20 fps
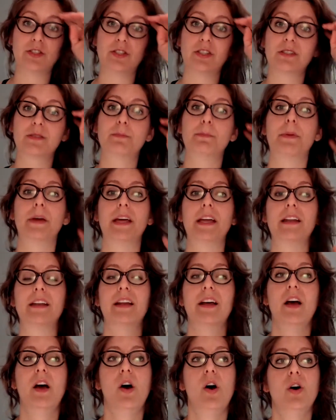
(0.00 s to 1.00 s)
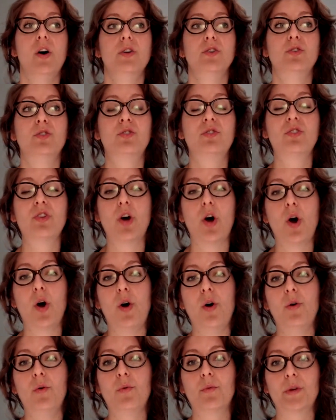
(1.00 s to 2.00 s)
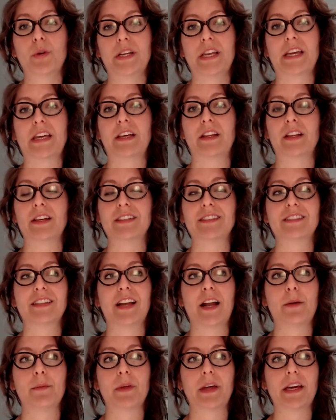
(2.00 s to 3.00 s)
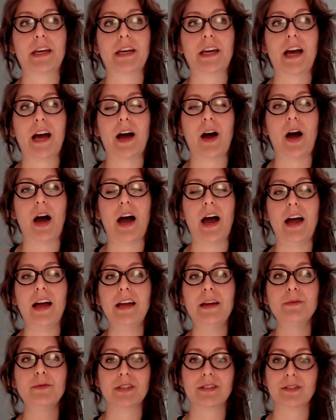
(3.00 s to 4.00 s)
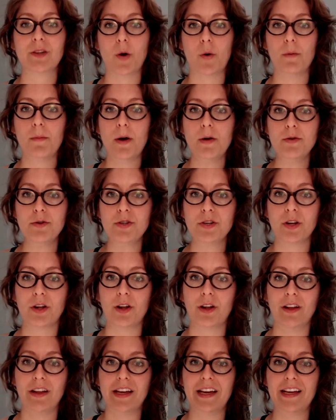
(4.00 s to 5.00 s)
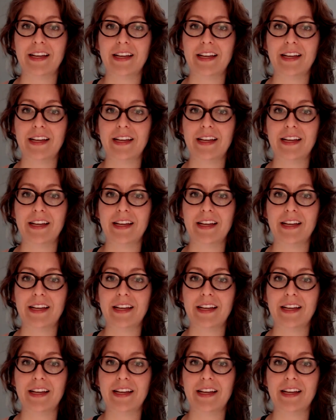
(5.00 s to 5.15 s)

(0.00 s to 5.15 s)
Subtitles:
It's just been so ridiculous, and I'm like, I am just so emotional.